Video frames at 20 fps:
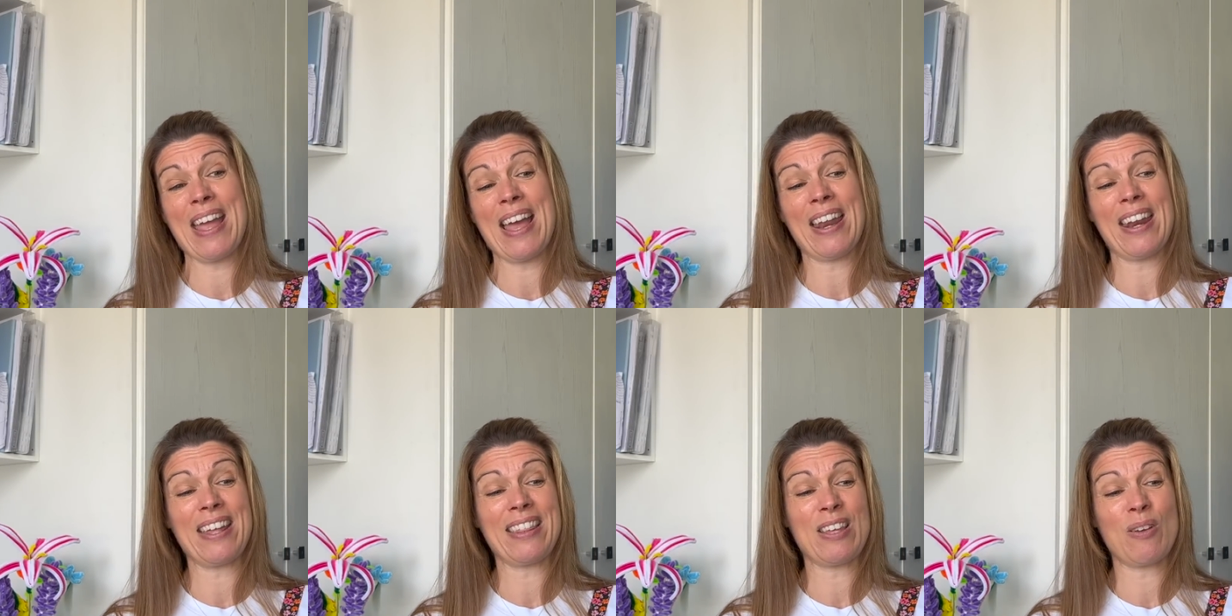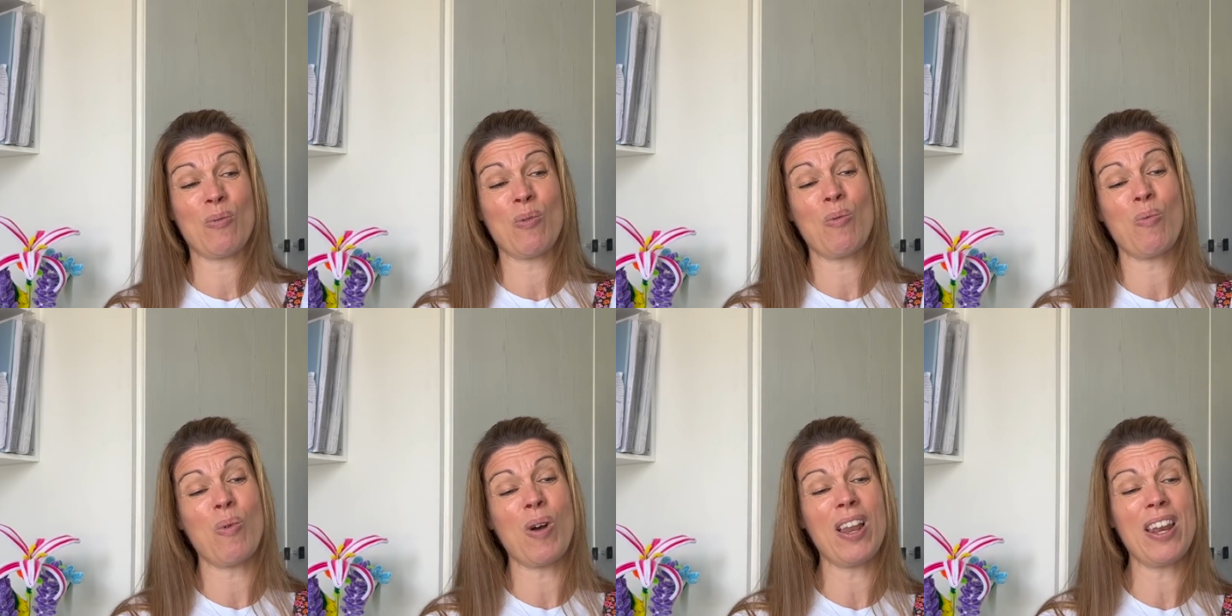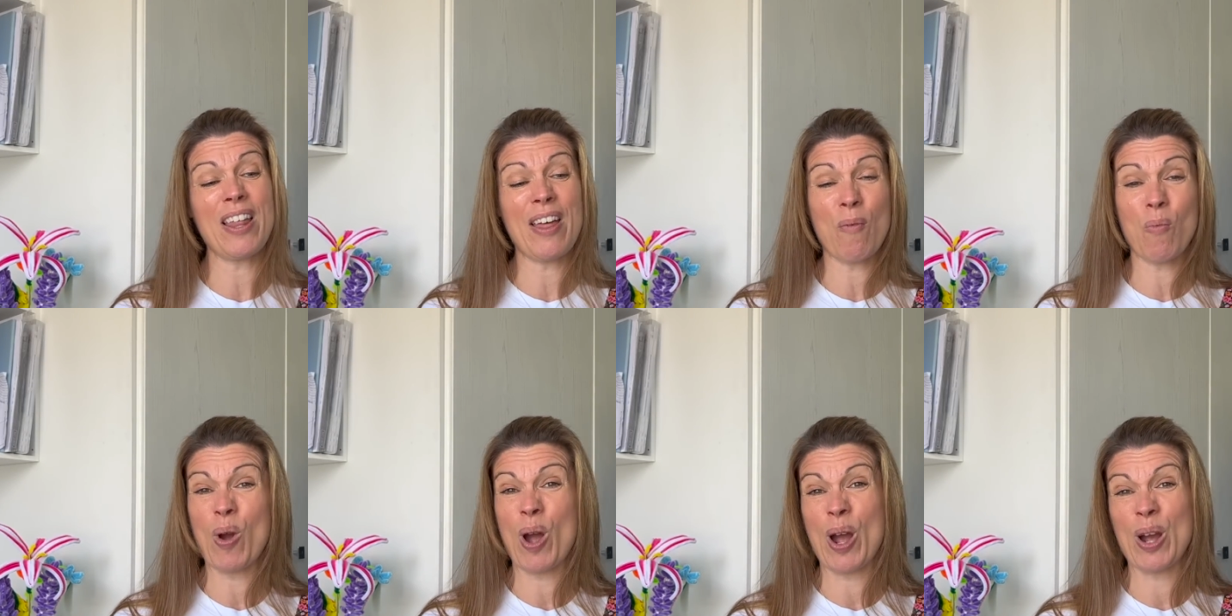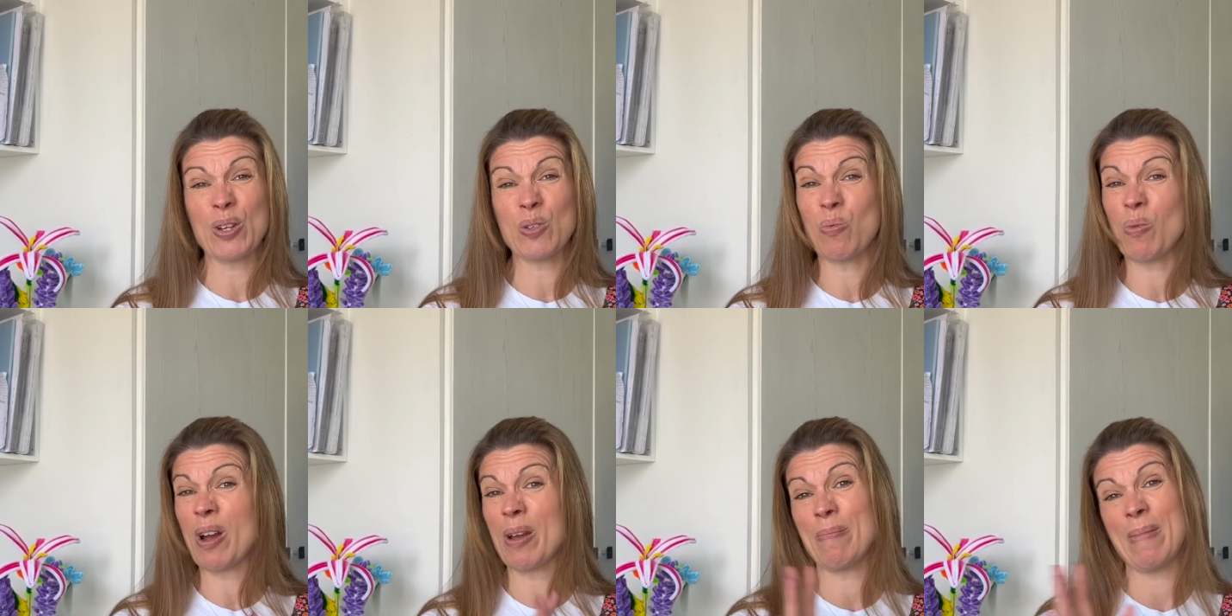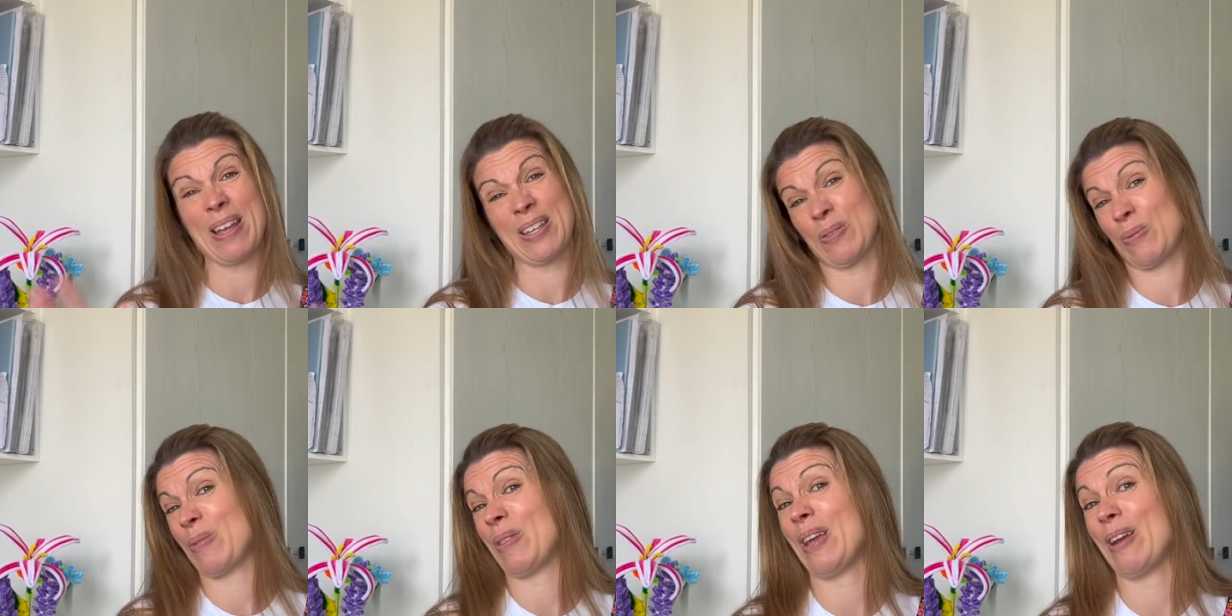and I think, well, while that works, why
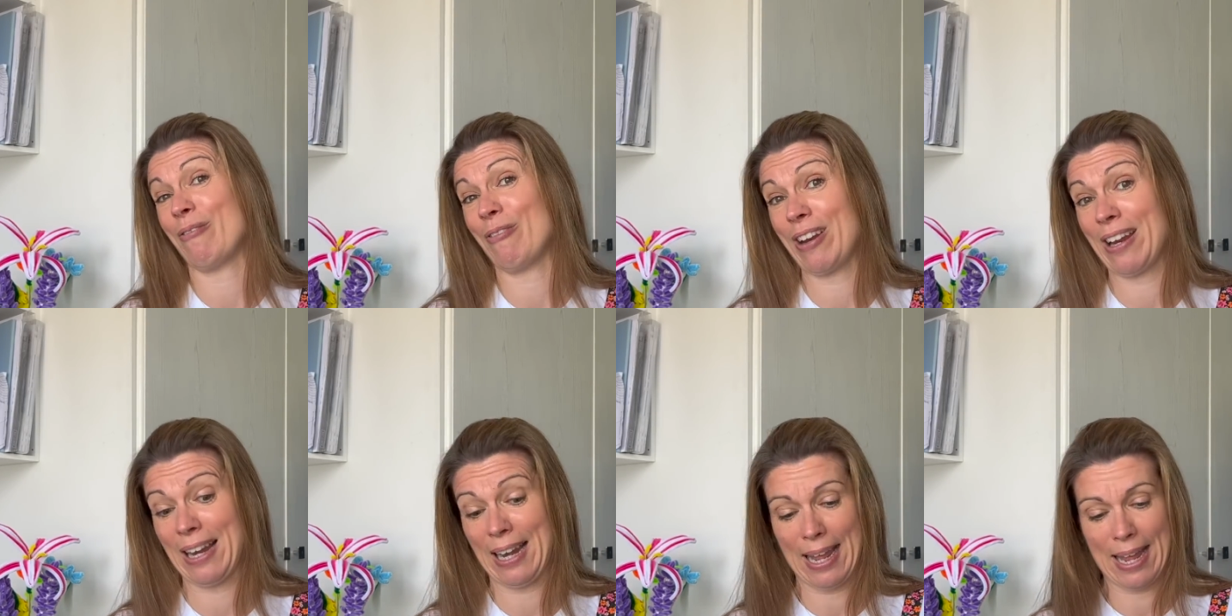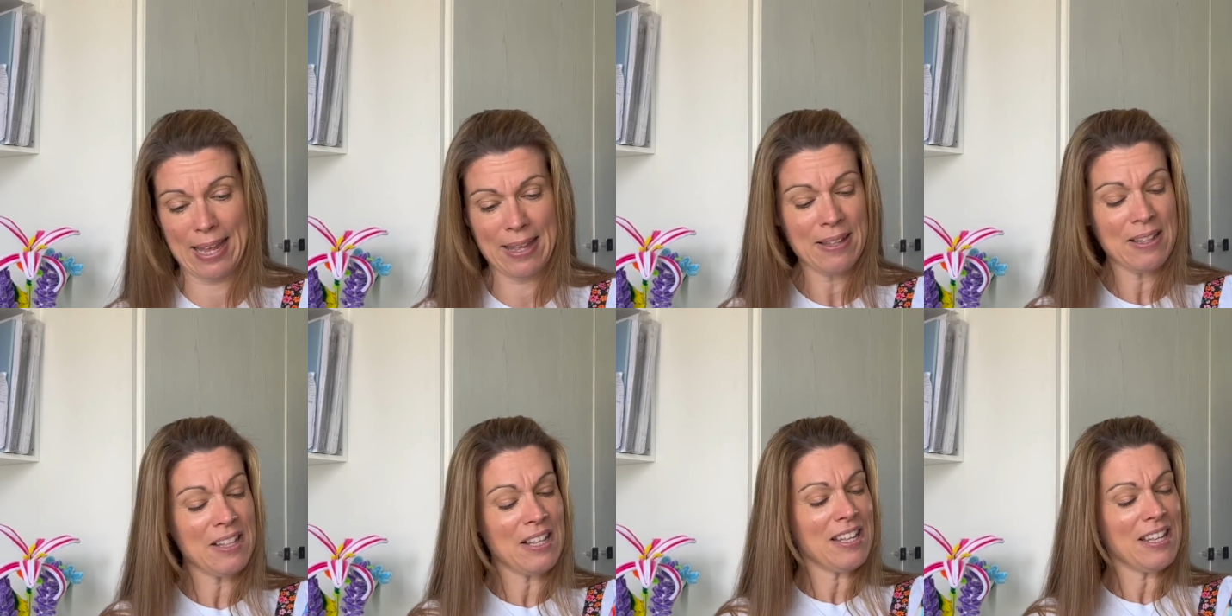mess with it really?